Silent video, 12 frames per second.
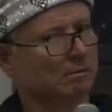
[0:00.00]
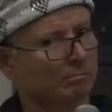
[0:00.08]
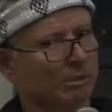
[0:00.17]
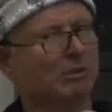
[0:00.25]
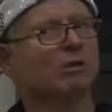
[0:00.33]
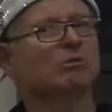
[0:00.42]

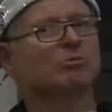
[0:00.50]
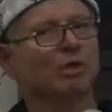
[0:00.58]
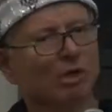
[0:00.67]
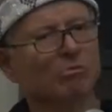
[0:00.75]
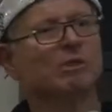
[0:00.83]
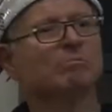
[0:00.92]
because we
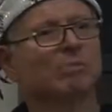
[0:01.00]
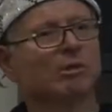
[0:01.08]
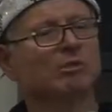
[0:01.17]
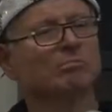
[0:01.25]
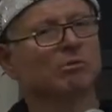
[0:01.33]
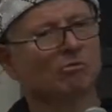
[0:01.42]
are
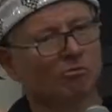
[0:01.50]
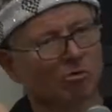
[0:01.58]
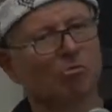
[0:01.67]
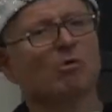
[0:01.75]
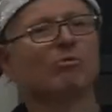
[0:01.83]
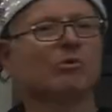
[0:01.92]
responsible for
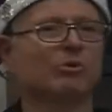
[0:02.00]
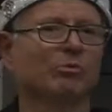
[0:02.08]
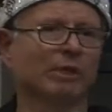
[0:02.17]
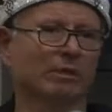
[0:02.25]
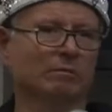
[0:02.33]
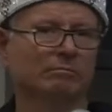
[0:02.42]
what we're
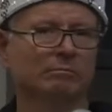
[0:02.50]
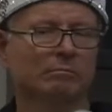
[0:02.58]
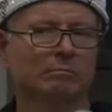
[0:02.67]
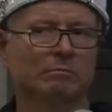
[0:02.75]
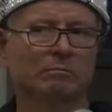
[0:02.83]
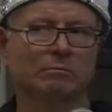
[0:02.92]
doing.
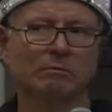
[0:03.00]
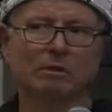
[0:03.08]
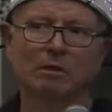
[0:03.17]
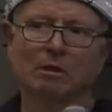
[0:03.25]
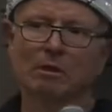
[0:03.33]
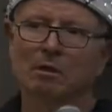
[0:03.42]

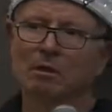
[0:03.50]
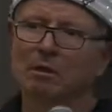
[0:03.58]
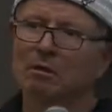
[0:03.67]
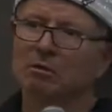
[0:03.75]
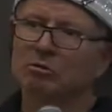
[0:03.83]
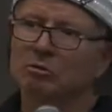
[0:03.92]

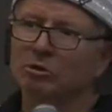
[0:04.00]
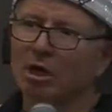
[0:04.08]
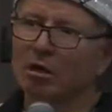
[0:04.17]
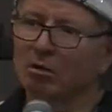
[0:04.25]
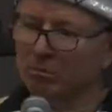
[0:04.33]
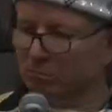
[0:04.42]
So
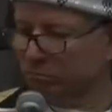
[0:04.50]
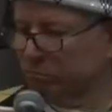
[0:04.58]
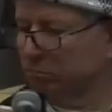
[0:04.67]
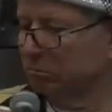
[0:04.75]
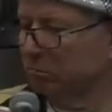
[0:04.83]
now,